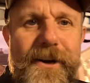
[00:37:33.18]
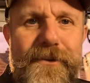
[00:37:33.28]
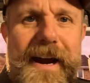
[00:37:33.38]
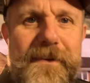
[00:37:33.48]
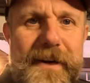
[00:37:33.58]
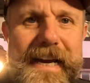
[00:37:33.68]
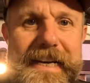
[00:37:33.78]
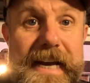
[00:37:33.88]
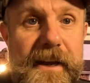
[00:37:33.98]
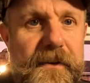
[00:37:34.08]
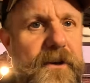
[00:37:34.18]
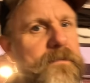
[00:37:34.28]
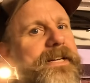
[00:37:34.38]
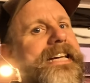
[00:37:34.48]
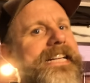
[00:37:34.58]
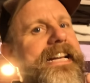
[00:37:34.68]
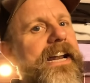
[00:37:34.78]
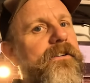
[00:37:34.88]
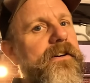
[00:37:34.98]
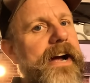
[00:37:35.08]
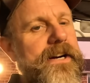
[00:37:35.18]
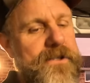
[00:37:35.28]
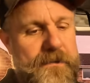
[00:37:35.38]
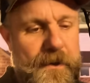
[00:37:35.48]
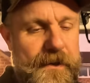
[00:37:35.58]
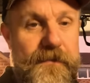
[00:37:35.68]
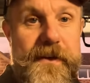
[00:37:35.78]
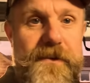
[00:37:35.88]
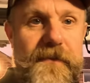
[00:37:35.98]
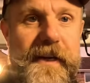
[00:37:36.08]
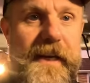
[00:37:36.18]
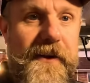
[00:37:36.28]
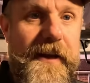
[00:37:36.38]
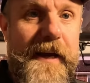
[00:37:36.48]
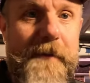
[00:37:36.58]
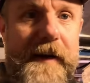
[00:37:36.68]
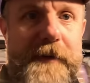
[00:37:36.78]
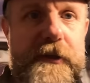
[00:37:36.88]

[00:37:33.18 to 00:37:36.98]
Right, we're getting Ella, because we need an Ella reaction. We're going to finish the video here, but let me